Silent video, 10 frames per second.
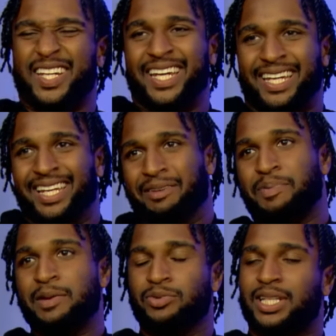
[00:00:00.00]
And
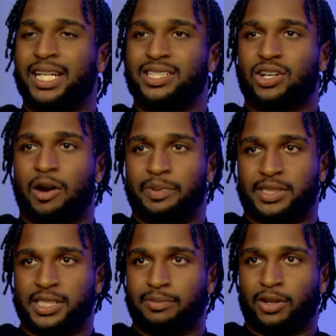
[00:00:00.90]
people think it's
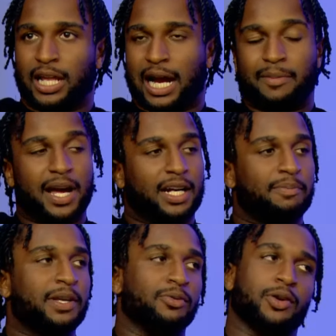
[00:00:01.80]
competition, bro. Like, I'm not competing with